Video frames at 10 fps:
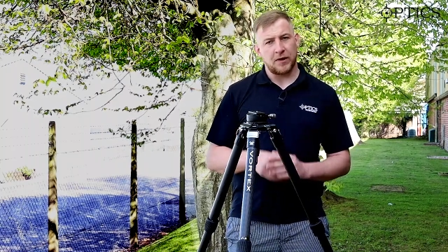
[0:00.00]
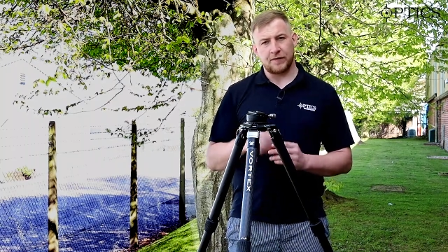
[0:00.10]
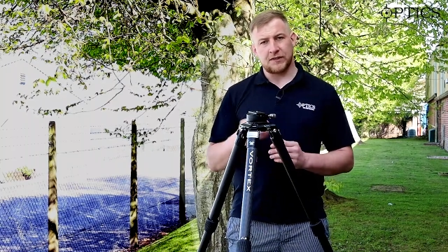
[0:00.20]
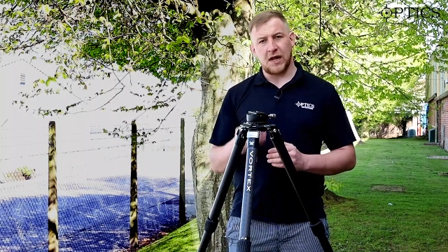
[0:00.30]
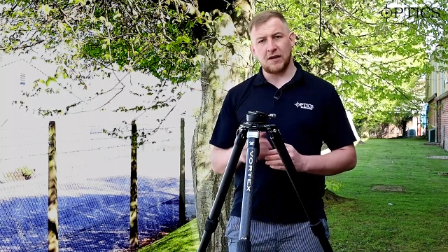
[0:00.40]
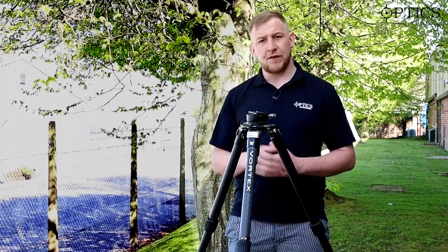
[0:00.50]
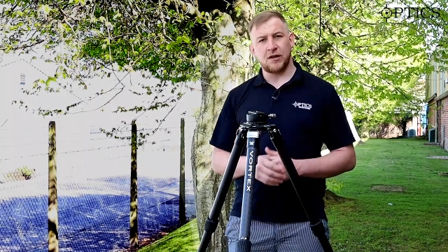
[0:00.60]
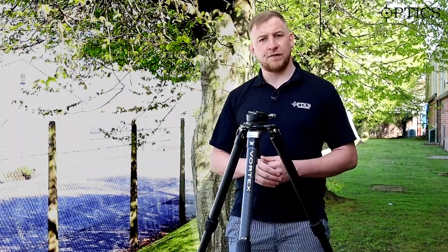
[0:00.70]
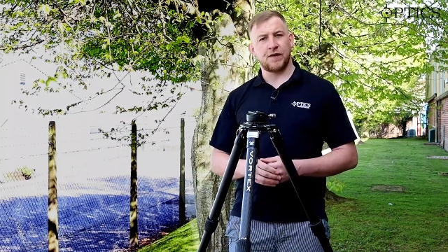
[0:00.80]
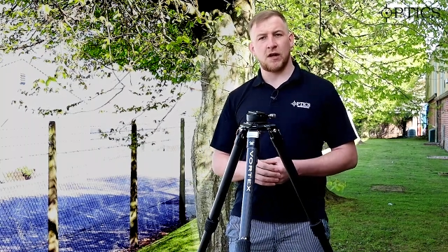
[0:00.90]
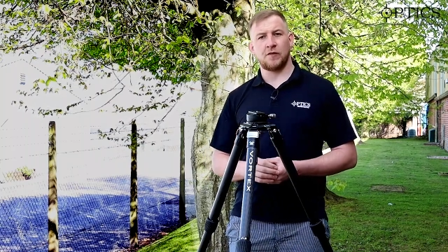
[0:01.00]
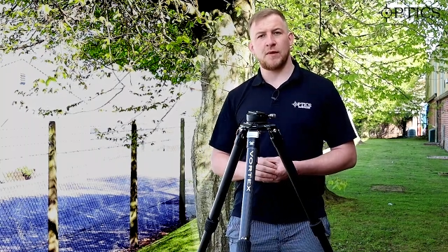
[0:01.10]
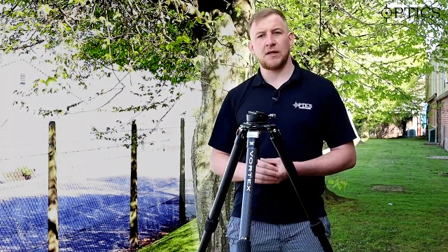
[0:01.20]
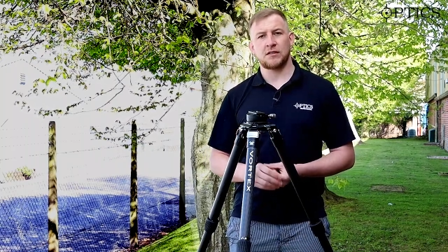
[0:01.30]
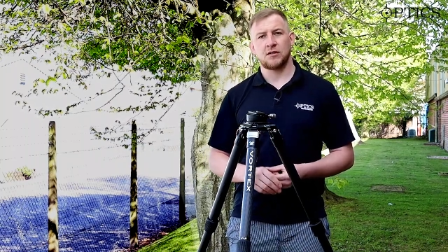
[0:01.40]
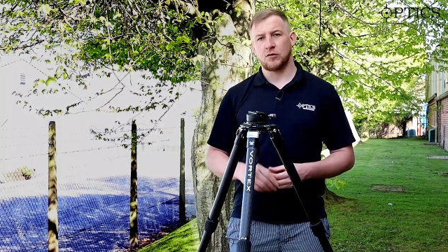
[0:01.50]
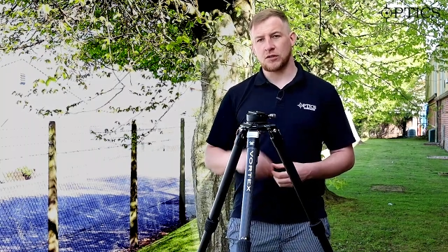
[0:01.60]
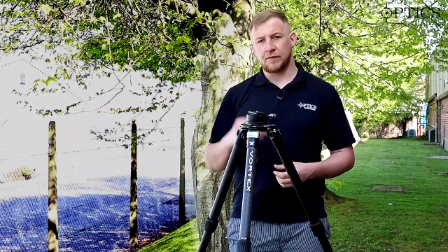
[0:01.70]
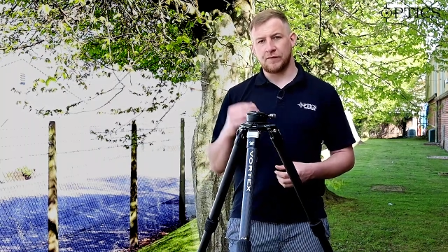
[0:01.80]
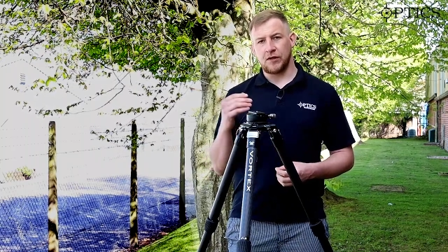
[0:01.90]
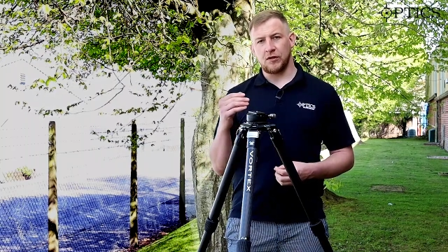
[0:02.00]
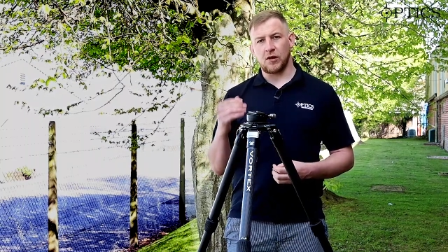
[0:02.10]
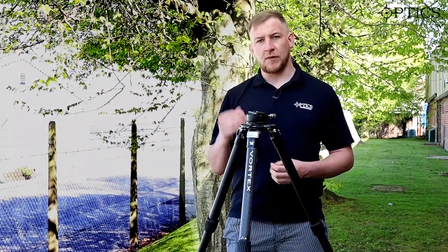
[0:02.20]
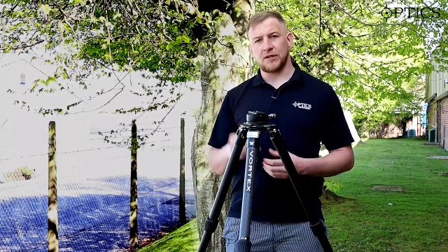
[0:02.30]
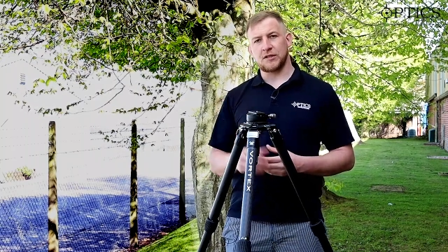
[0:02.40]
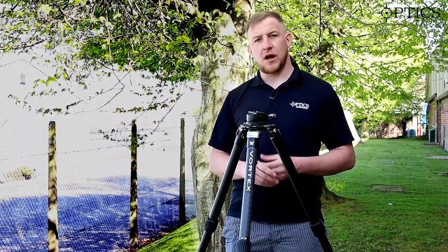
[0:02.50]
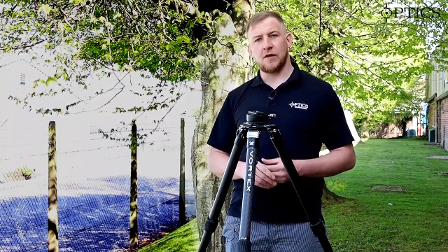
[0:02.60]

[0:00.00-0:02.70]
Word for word: but if there's anything you feel I've missed or something you'd like me to go